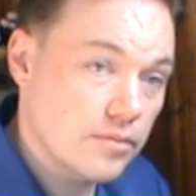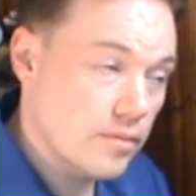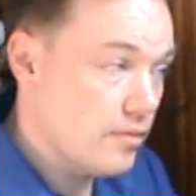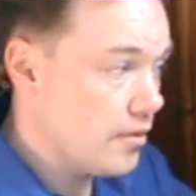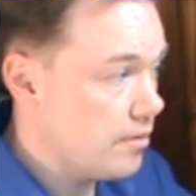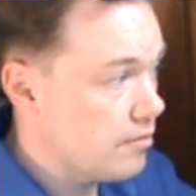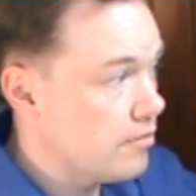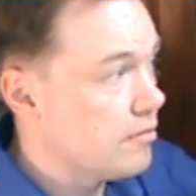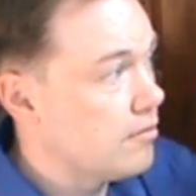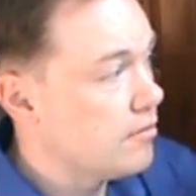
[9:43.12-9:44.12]

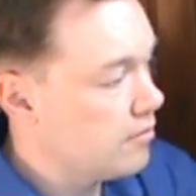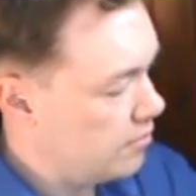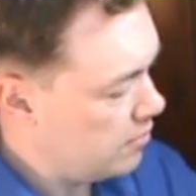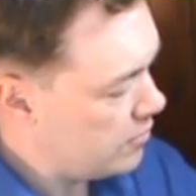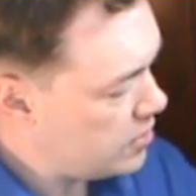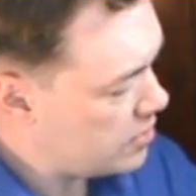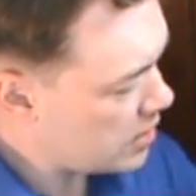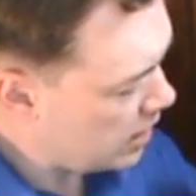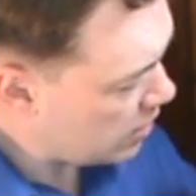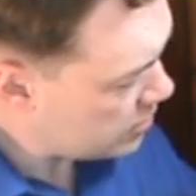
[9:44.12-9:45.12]
it
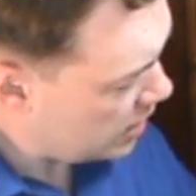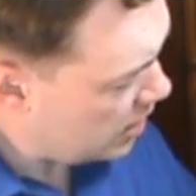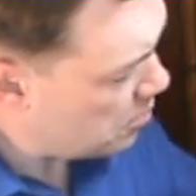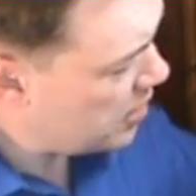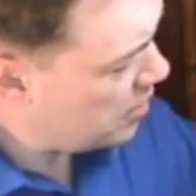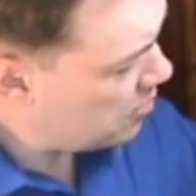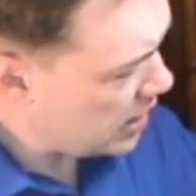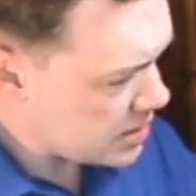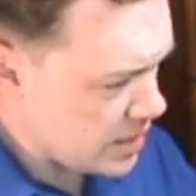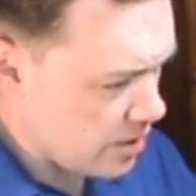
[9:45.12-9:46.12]
just kind of goes up and
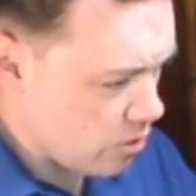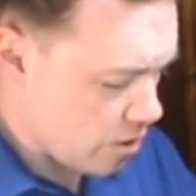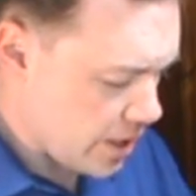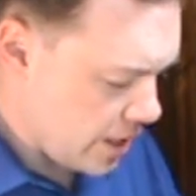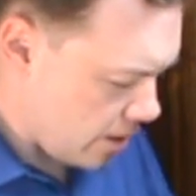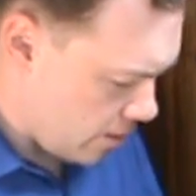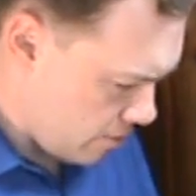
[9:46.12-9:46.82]
back down, or here.